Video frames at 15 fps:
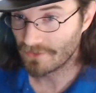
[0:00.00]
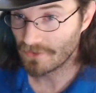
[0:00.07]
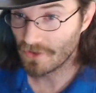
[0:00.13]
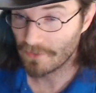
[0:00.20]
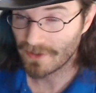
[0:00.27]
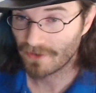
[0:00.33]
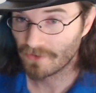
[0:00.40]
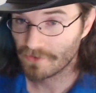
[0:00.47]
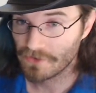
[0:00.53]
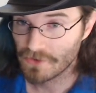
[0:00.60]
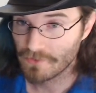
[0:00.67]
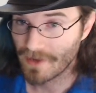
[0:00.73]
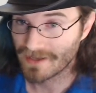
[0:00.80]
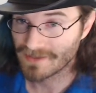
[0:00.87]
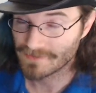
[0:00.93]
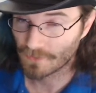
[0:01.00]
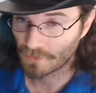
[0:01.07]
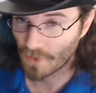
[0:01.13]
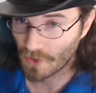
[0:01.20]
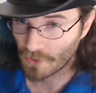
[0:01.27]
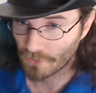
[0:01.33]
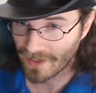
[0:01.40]
You know me here on YouTube as
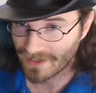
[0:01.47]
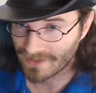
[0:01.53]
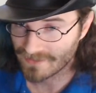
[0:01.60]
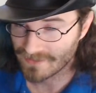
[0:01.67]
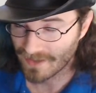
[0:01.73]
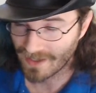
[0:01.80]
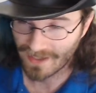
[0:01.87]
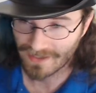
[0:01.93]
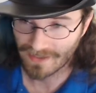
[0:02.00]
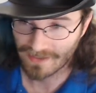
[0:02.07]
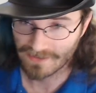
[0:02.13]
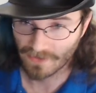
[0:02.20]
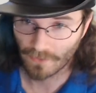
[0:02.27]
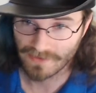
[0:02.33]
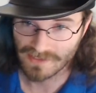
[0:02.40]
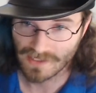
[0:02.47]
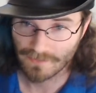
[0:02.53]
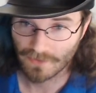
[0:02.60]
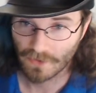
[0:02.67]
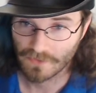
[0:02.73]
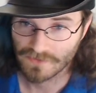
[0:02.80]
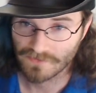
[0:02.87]
MarauderyX, and as always, I'm
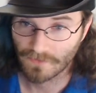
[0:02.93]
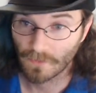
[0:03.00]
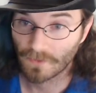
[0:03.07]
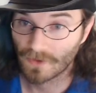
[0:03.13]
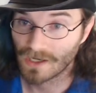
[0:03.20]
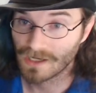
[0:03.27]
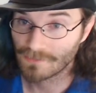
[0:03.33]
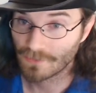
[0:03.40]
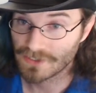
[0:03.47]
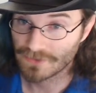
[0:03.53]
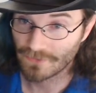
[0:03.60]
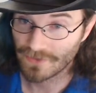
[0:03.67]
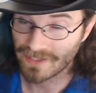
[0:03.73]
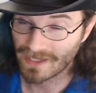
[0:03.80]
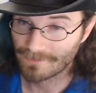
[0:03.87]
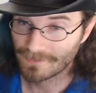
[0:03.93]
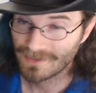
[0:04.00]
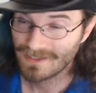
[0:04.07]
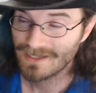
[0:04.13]
your host for Operation Recap,